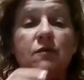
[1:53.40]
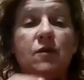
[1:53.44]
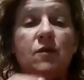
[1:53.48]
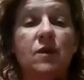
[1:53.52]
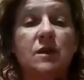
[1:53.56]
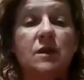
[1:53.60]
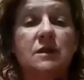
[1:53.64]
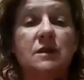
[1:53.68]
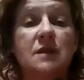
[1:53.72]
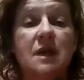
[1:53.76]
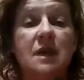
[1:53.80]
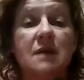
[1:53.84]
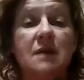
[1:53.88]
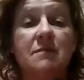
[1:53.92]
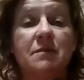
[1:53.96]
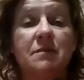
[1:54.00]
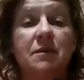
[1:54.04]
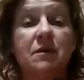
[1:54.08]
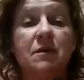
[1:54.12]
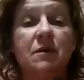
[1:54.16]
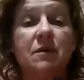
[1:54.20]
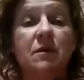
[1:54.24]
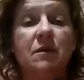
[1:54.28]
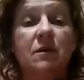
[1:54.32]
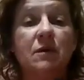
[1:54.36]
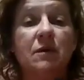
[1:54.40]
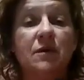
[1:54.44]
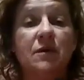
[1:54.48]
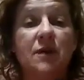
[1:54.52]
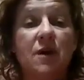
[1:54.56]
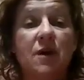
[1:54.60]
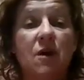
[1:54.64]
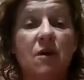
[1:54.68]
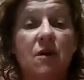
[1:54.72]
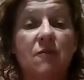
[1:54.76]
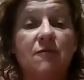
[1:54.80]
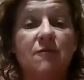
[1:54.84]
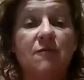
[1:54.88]
For example,
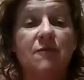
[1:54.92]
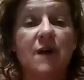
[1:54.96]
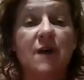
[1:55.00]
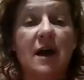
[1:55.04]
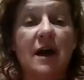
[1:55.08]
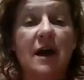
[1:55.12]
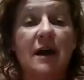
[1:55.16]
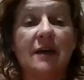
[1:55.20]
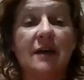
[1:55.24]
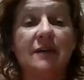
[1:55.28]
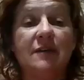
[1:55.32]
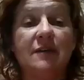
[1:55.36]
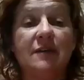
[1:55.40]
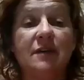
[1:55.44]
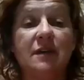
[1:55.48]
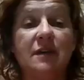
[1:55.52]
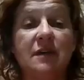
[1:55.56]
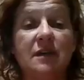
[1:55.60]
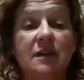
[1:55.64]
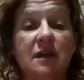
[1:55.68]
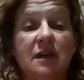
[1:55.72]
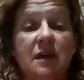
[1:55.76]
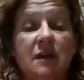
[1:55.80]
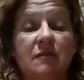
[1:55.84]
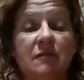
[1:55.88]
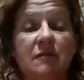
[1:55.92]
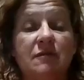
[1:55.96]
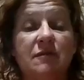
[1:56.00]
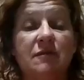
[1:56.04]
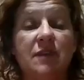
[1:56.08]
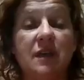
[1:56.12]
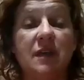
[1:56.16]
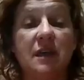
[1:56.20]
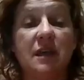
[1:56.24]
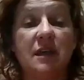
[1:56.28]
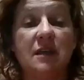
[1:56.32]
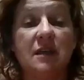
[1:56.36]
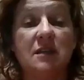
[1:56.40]
there are 5 of
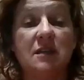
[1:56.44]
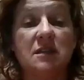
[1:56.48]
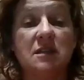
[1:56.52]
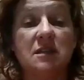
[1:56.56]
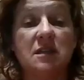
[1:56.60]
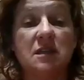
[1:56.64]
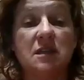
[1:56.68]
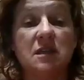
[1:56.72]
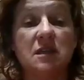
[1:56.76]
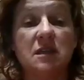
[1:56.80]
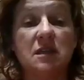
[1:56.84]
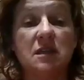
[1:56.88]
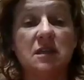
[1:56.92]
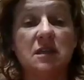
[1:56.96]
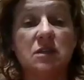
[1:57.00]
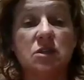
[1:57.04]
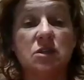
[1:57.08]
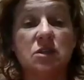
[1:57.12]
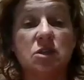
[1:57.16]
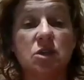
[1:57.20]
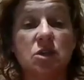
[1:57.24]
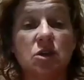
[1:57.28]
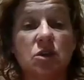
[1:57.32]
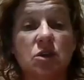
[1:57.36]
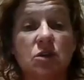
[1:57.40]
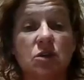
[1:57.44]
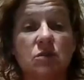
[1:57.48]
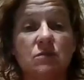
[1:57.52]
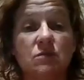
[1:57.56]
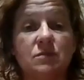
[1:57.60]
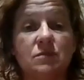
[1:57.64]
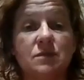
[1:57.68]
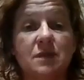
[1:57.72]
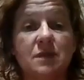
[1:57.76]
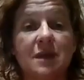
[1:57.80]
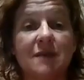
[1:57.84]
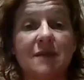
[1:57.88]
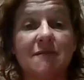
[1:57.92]
these
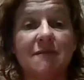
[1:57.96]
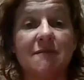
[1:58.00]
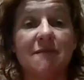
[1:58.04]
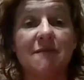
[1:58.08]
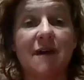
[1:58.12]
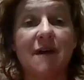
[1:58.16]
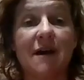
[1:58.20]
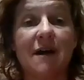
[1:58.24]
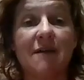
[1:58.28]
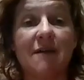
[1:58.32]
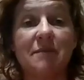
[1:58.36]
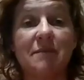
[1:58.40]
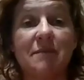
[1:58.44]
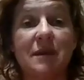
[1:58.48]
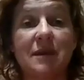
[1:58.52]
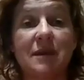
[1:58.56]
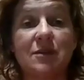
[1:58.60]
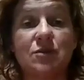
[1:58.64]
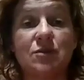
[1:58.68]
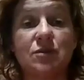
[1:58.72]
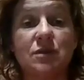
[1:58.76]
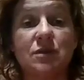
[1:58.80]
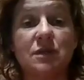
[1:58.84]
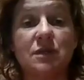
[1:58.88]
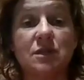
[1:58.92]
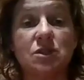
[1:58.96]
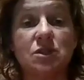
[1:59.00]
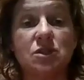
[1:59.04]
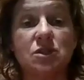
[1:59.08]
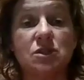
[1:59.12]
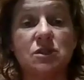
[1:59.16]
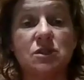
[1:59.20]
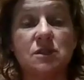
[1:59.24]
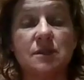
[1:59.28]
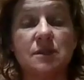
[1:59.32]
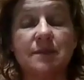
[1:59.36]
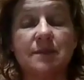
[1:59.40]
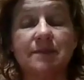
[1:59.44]
tubes and 5 Petri
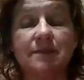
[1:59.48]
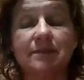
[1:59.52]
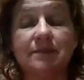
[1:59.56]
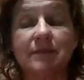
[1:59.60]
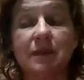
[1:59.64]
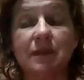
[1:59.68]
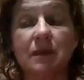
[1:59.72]
dishes.